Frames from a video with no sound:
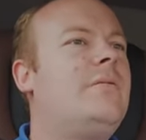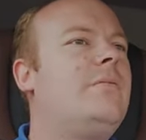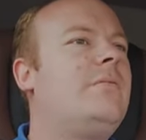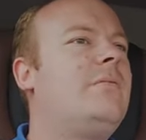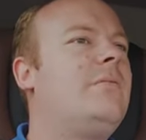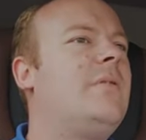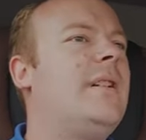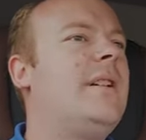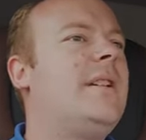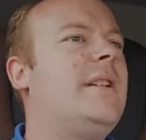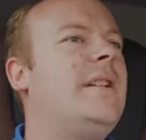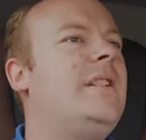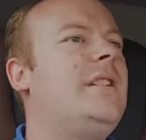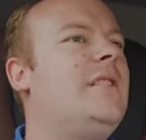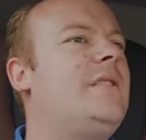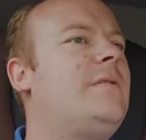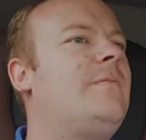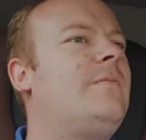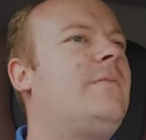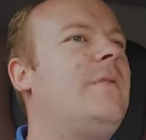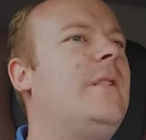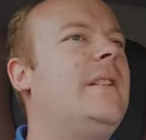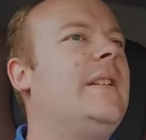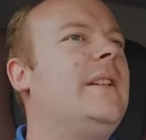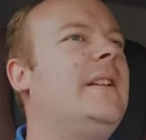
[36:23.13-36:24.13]
wait, he's
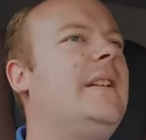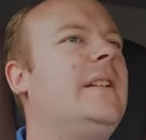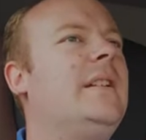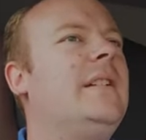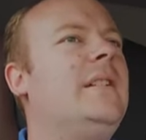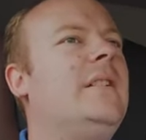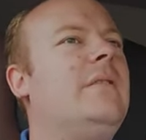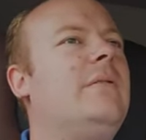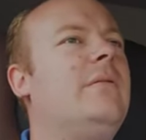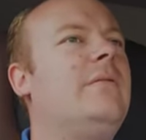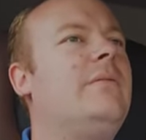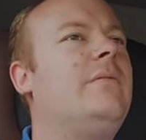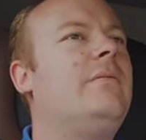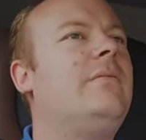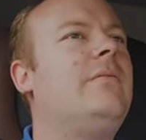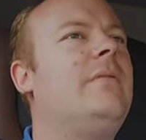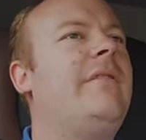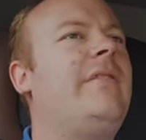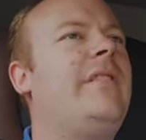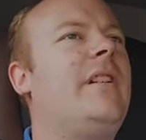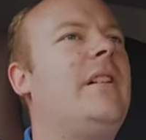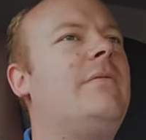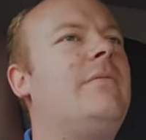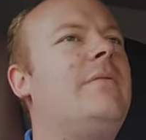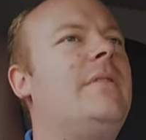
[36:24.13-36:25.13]
running
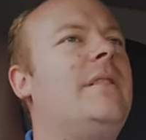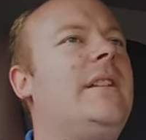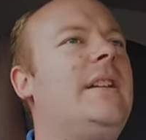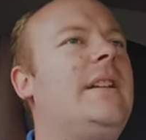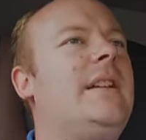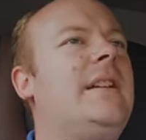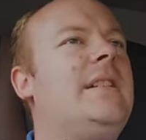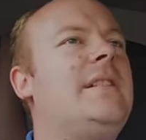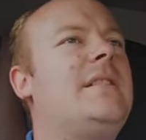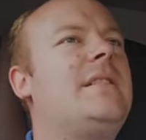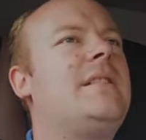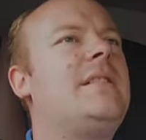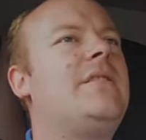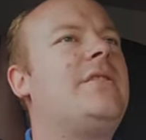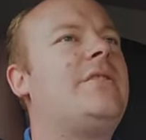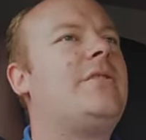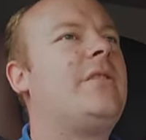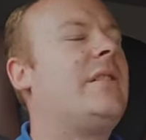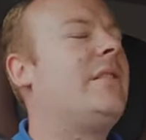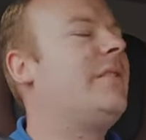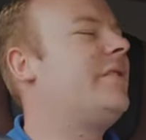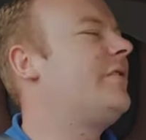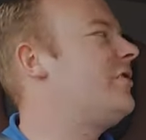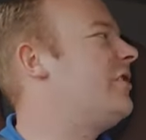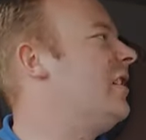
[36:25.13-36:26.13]
without running into
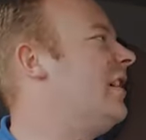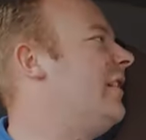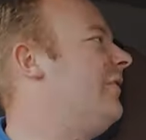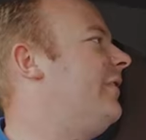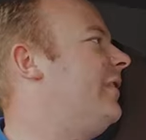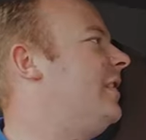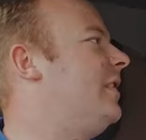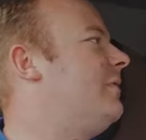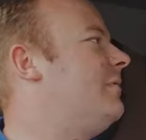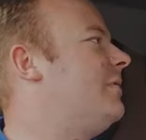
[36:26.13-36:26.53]
tra traffic,